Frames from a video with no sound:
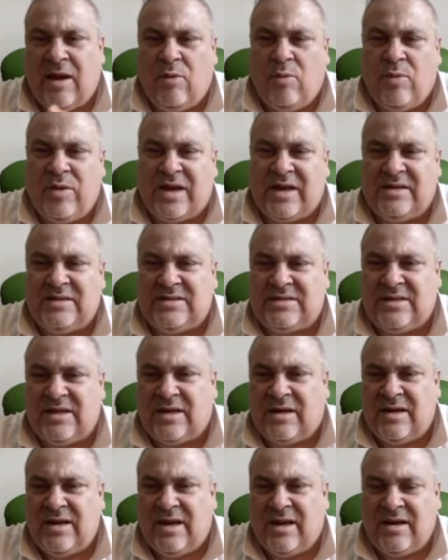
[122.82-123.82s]
we can see
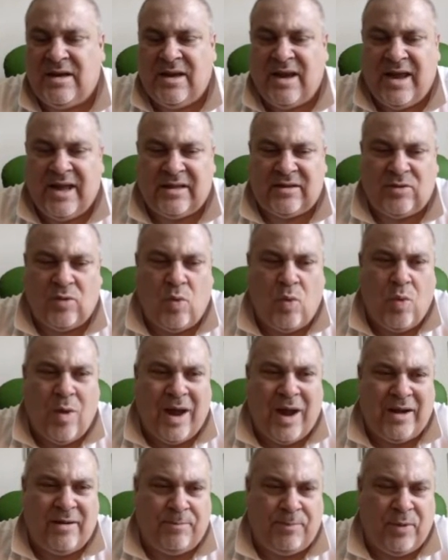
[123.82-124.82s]
clearly at
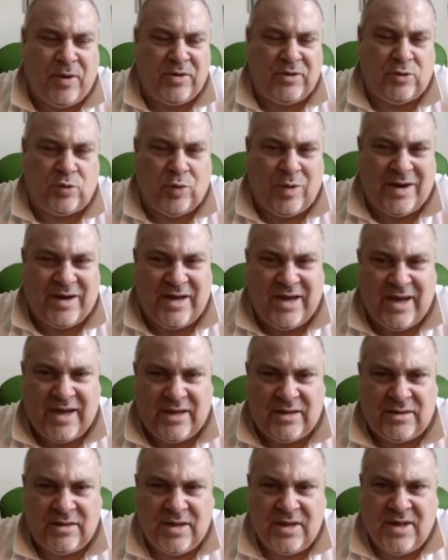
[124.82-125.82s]

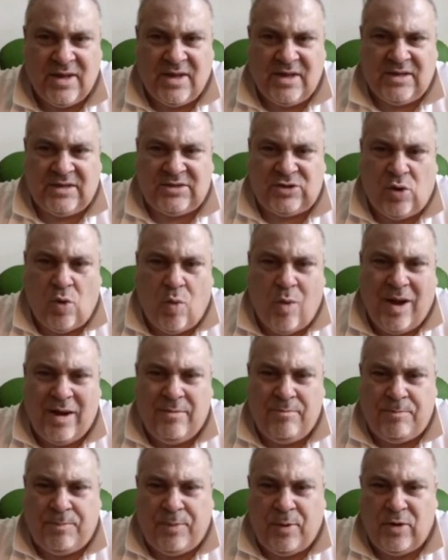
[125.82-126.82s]
1.28. So
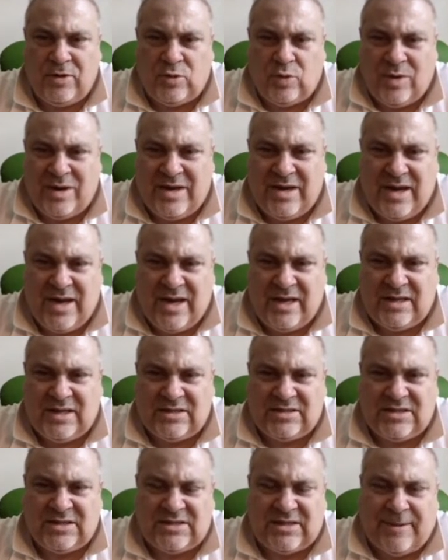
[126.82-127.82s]
1.28
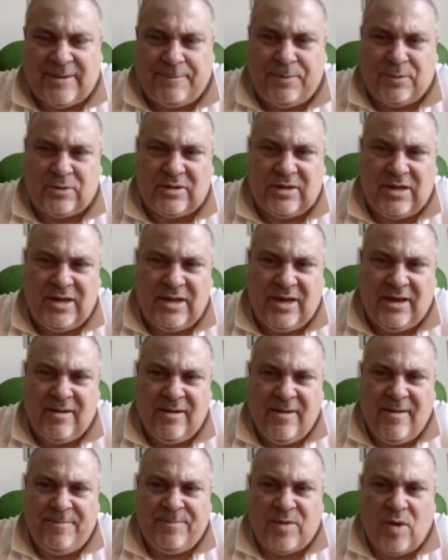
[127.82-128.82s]
is a support
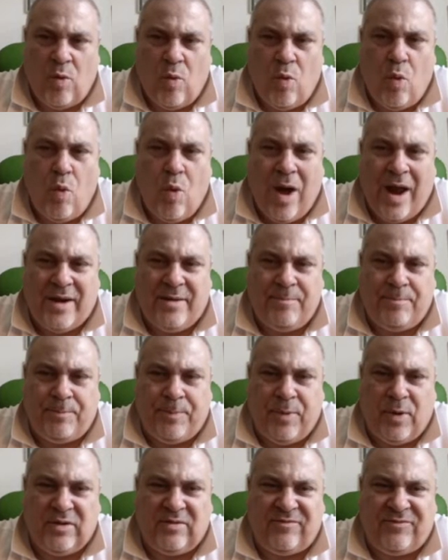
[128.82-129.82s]
here.
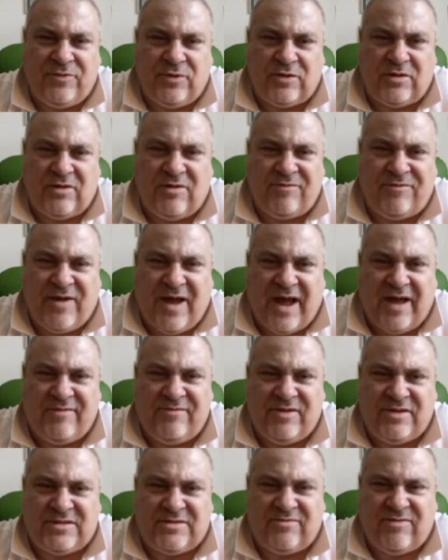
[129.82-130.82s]

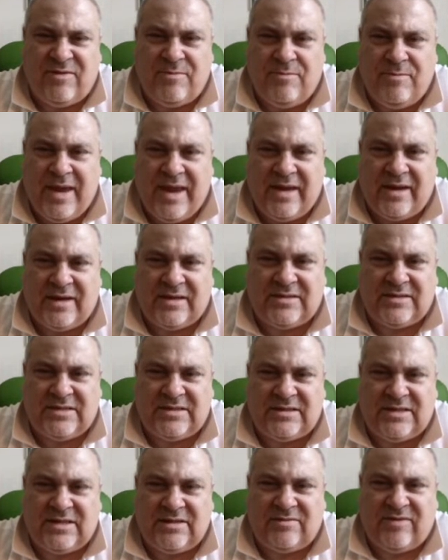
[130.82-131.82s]
1.35 is the main
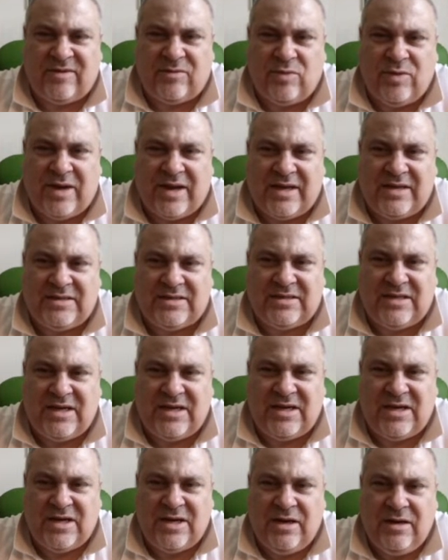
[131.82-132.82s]
resistance that we can see
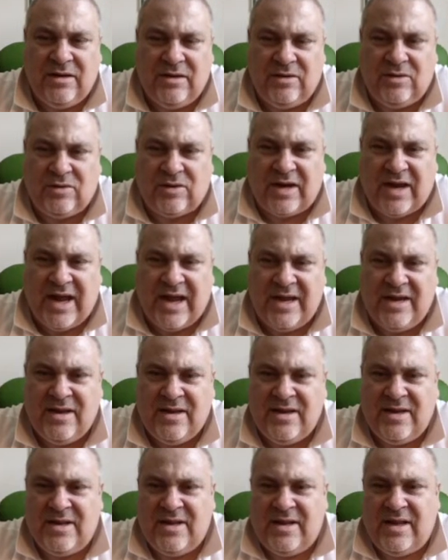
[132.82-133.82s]
here, okay?
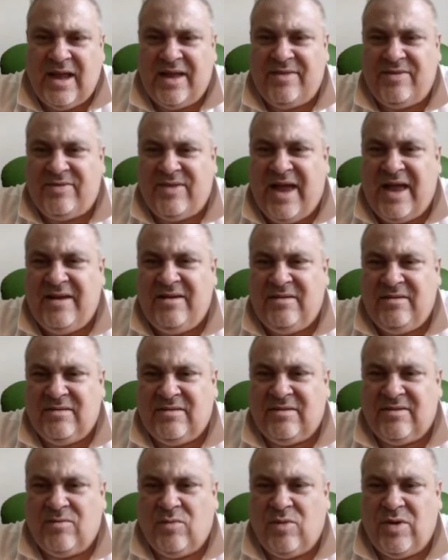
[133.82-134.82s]
And
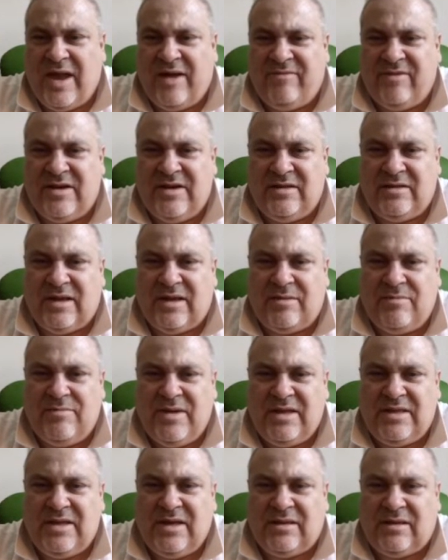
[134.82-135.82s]
then we have an
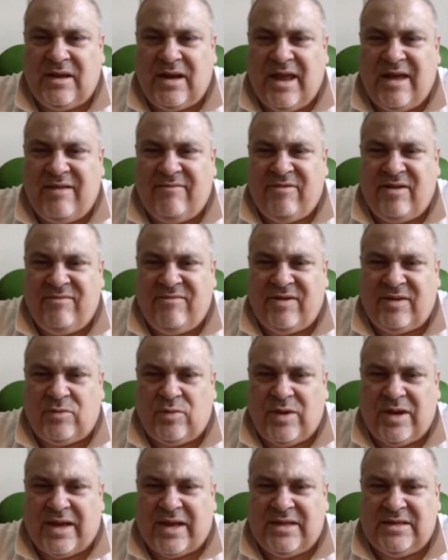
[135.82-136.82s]
intermediate level that
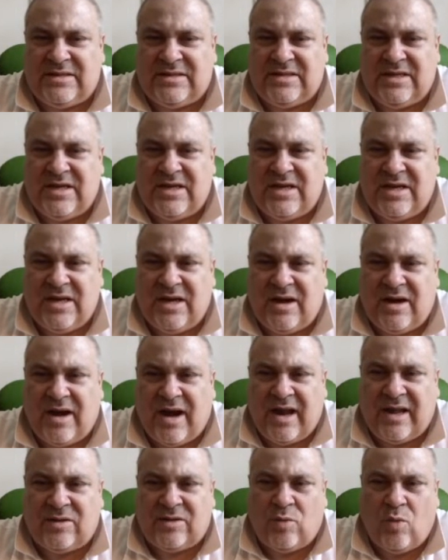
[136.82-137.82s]
we can see here
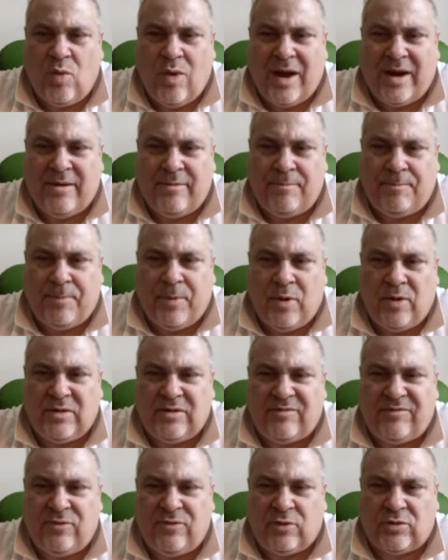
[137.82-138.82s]
at
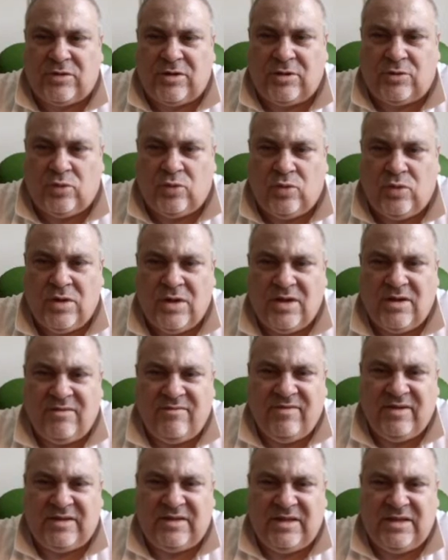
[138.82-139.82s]
1.42,
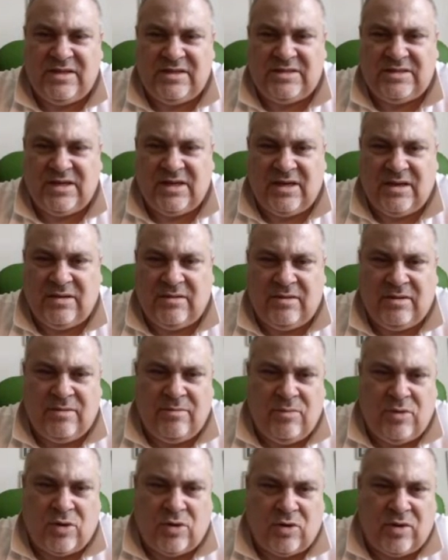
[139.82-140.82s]
that is
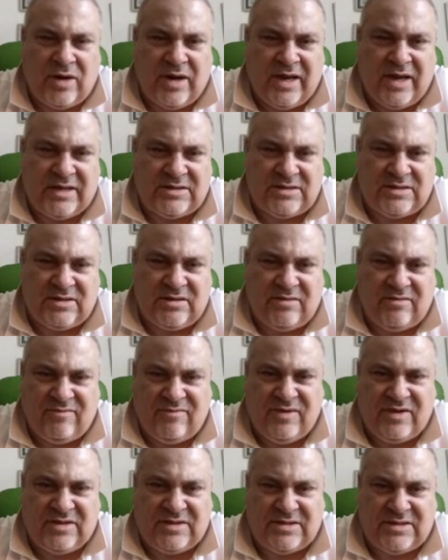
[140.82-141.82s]
more or less
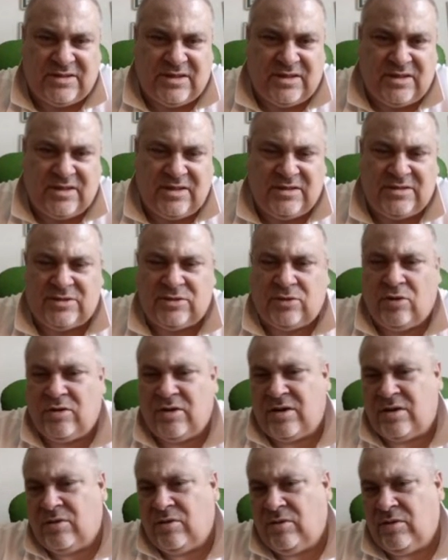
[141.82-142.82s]
this
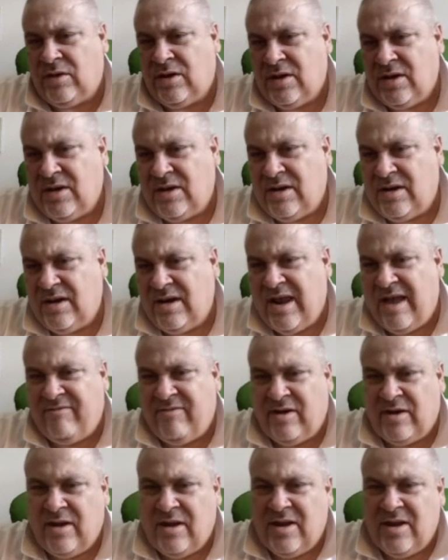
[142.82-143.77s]
historical level.